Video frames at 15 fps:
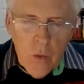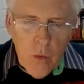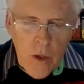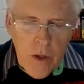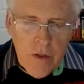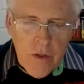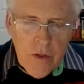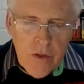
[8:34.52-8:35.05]

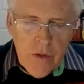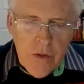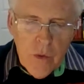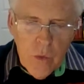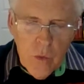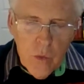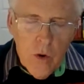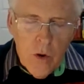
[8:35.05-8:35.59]
with
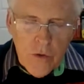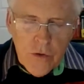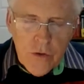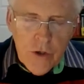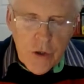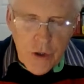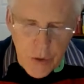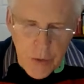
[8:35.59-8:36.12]
what
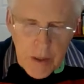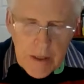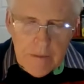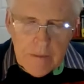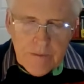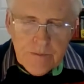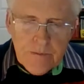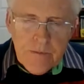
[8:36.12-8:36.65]
you're doing
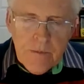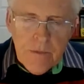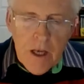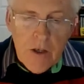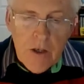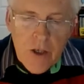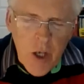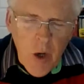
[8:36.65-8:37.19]

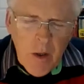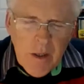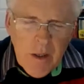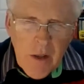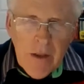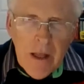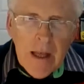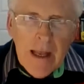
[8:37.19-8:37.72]
and showing
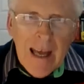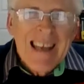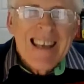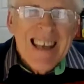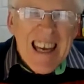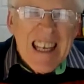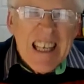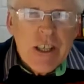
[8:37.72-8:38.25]
that they're
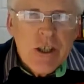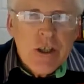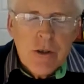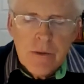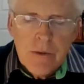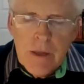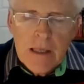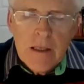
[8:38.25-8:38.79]
engaged.
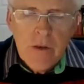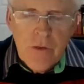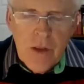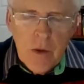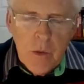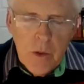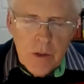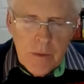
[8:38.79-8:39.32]
I love
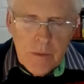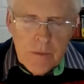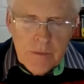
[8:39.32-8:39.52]
that word.